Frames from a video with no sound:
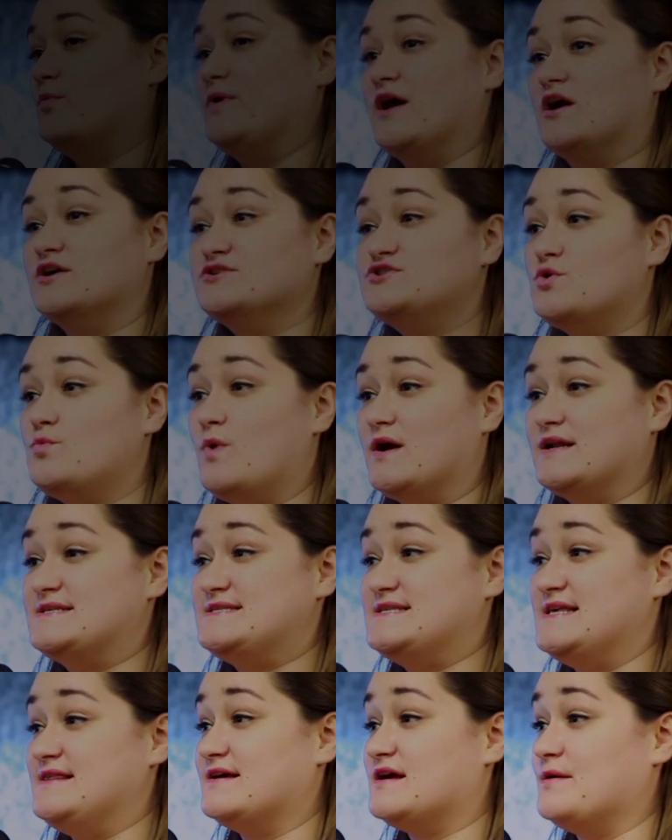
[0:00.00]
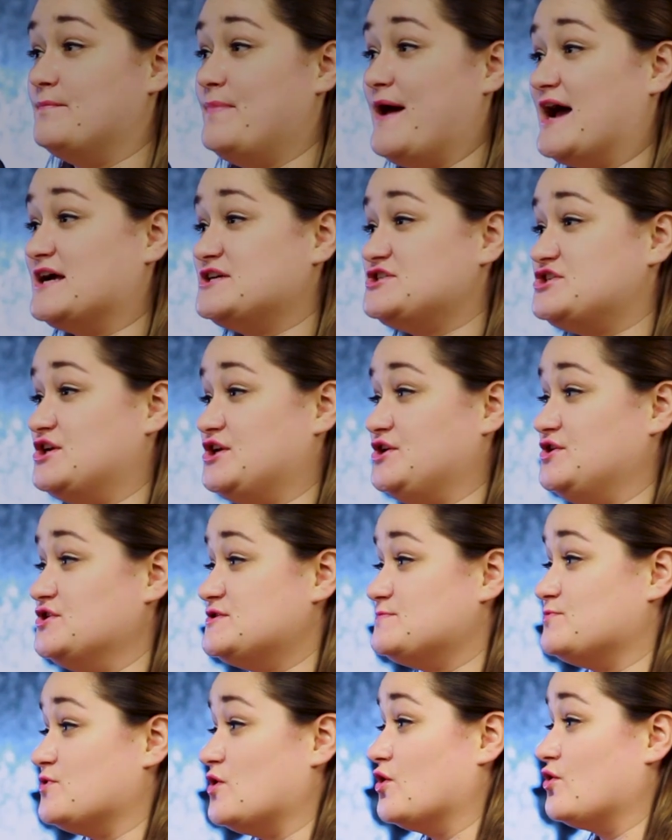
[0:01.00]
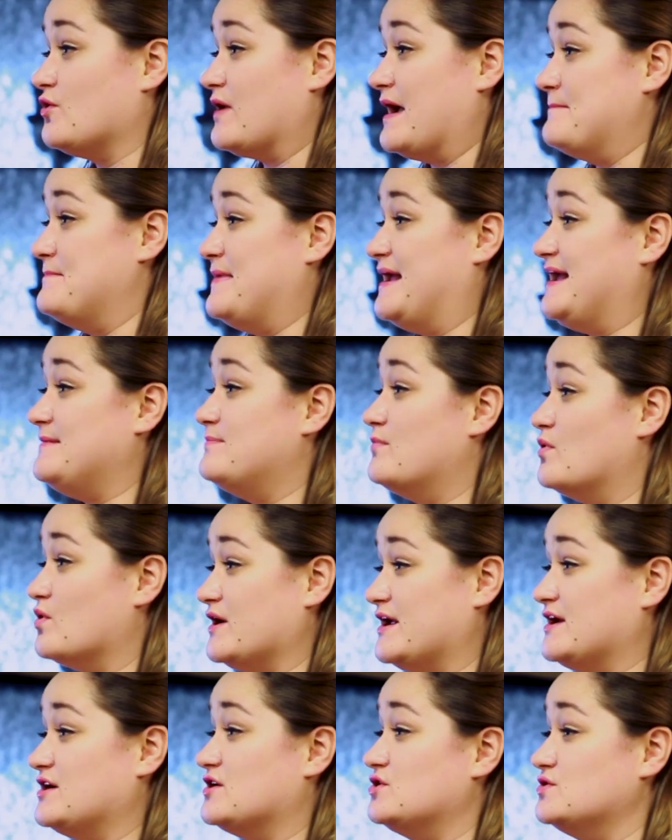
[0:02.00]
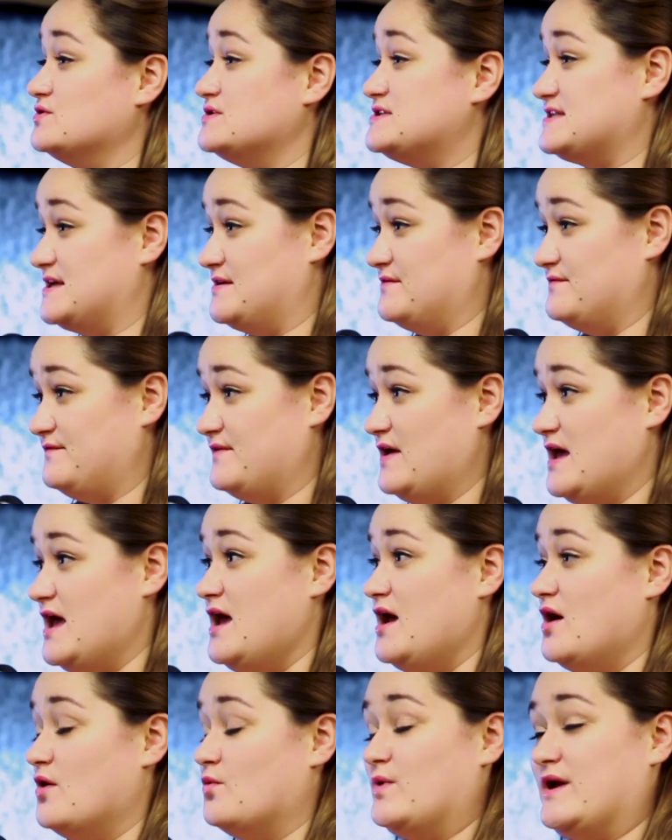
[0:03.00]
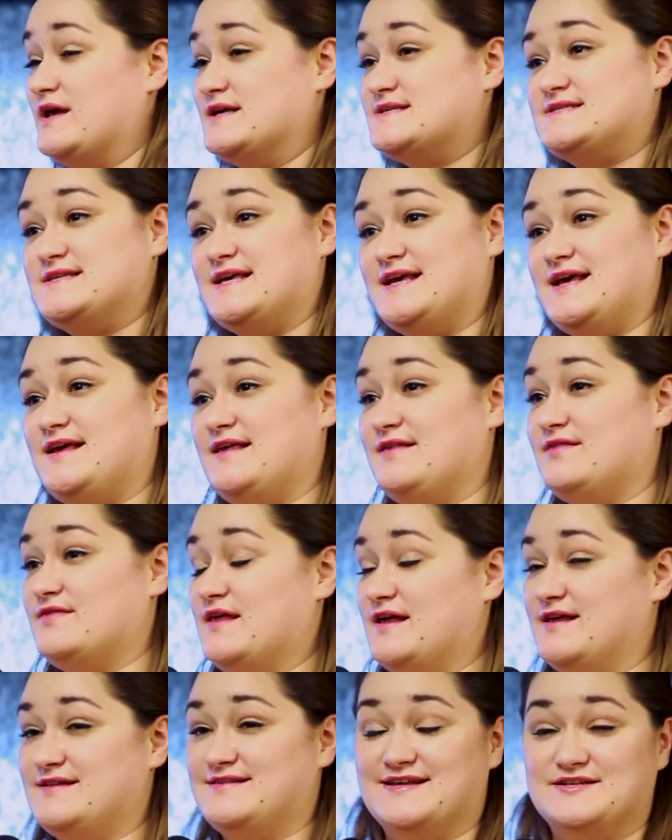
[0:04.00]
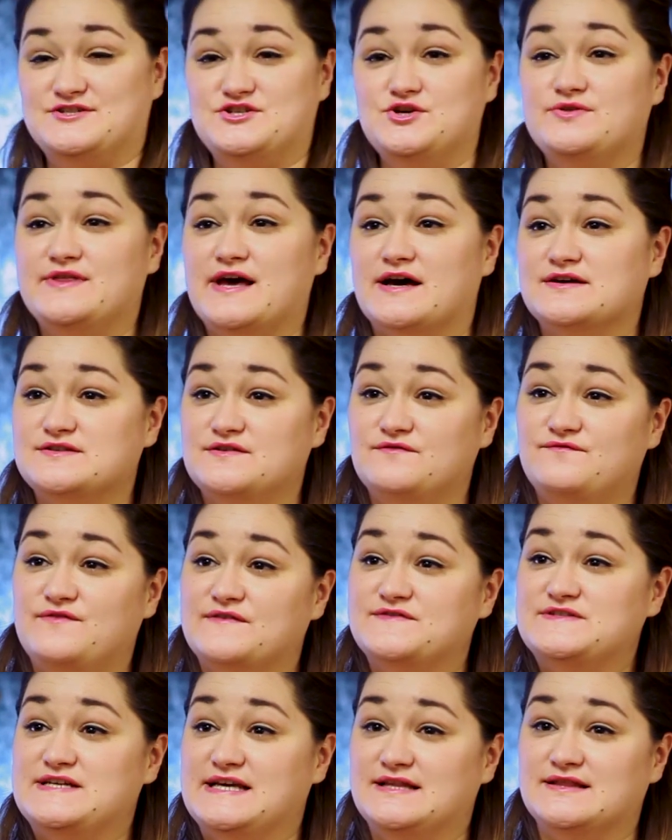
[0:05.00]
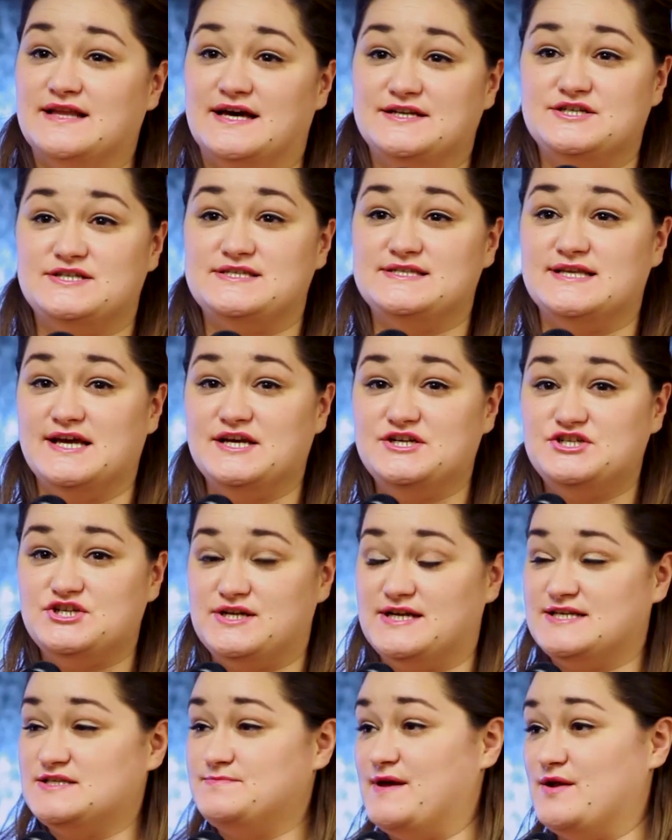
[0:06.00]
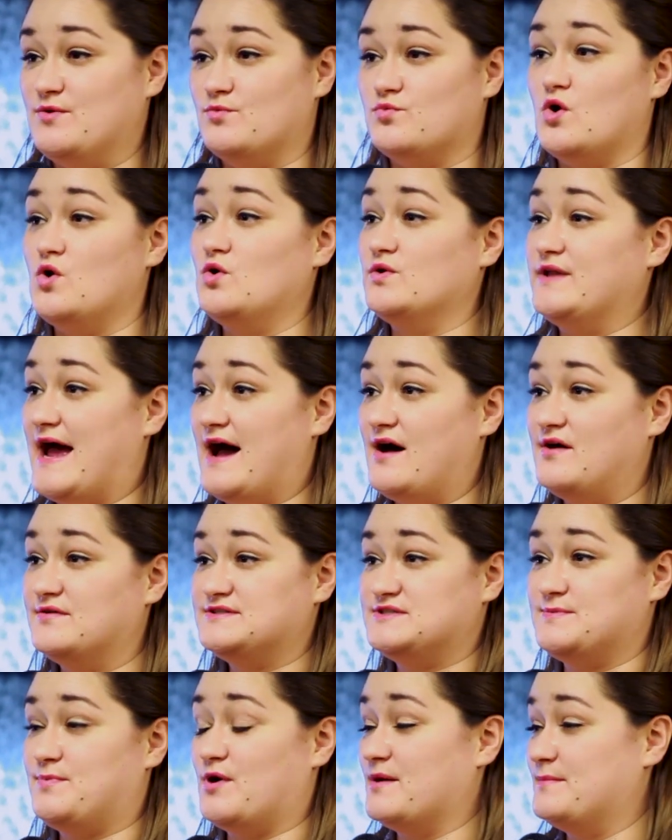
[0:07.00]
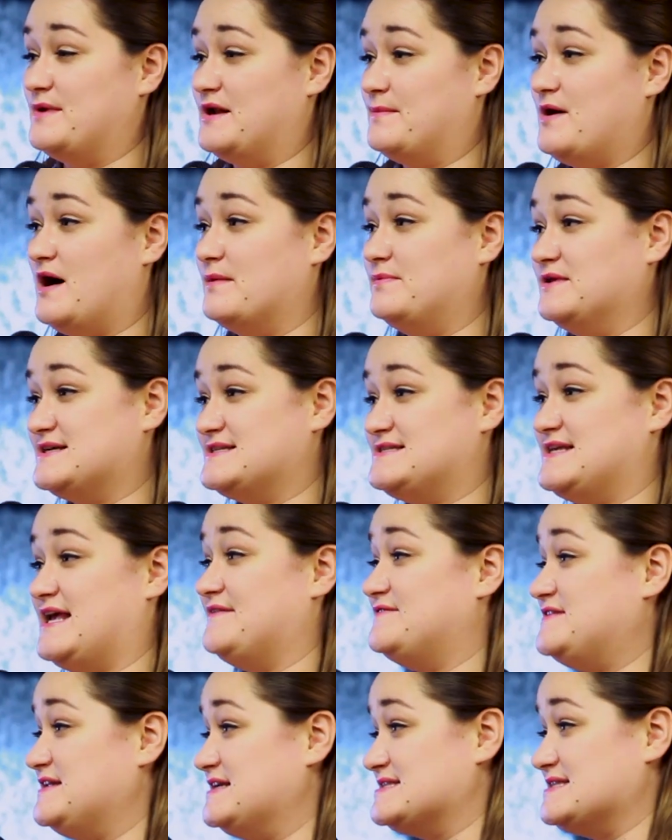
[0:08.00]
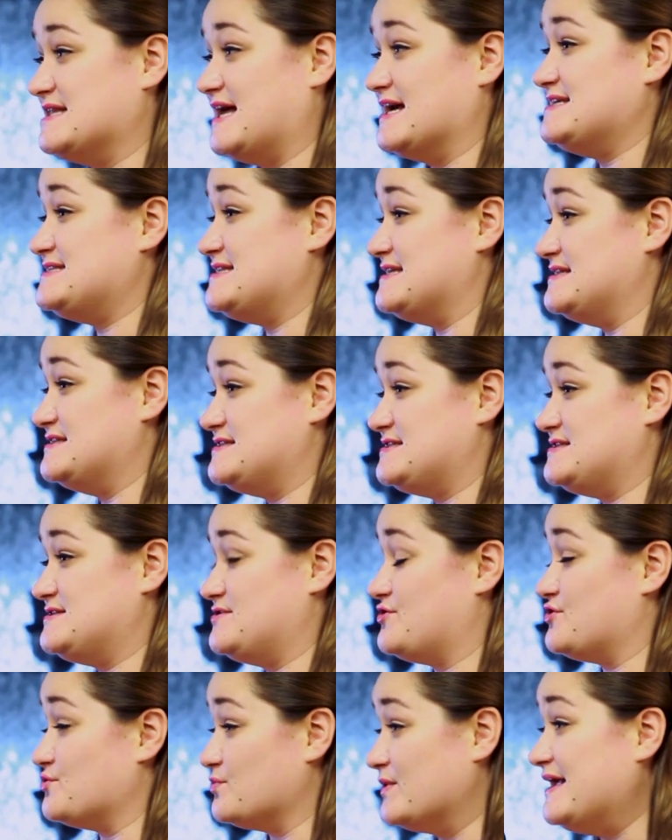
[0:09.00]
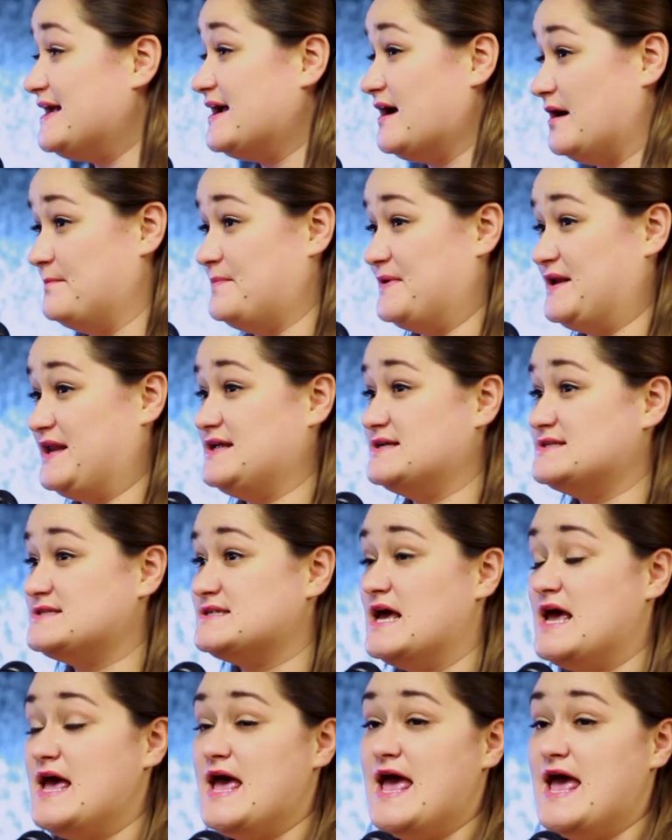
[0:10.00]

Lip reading: We also want to see the compassionate use program made more inclusive. We see that the 2015 legislation has been rolled out. Department of Public Safety has licensed 3 companies,